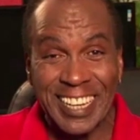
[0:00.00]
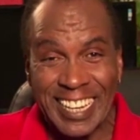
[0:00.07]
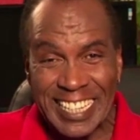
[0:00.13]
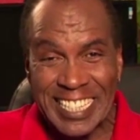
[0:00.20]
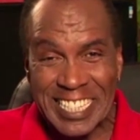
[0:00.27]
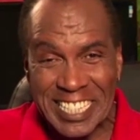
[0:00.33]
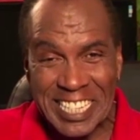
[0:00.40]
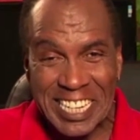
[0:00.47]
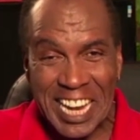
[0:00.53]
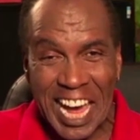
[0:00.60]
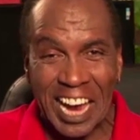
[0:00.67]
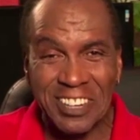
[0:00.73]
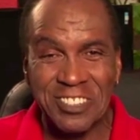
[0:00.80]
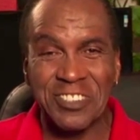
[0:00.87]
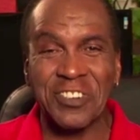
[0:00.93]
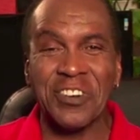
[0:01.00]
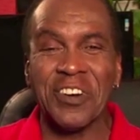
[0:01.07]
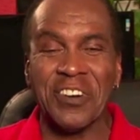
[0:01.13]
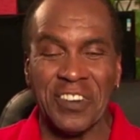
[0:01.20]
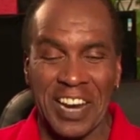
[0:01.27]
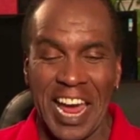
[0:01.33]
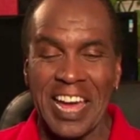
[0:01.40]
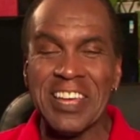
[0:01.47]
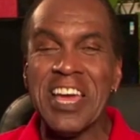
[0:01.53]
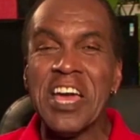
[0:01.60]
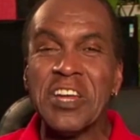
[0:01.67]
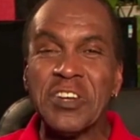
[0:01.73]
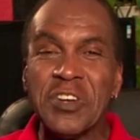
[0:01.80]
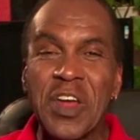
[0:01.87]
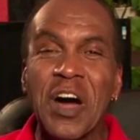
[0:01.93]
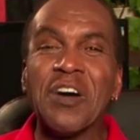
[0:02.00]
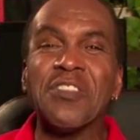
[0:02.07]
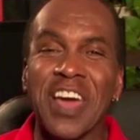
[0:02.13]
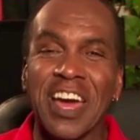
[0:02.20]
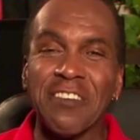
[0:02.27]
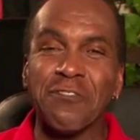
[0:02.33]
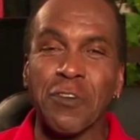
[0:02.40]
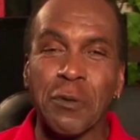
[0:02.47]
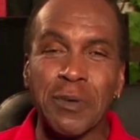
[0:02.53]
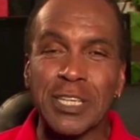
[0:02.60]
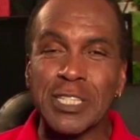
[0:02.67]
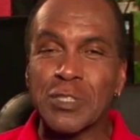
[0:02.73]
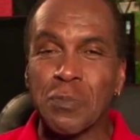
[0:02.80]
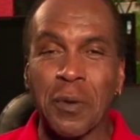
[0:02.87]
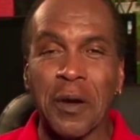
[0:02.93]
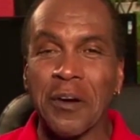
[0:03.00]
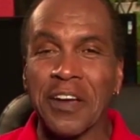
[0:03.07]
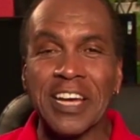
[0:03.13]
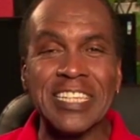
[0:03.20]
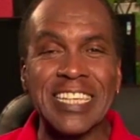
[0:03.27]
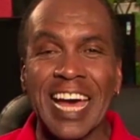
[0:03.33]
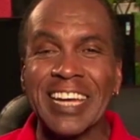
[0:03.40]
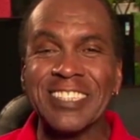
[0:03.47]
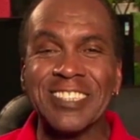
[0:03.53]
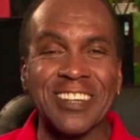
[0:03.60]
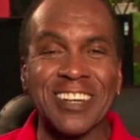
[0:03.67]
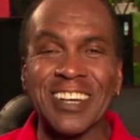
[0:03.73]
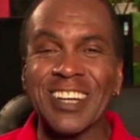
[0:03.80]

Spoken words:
It's not true, and I know that from experience. I took a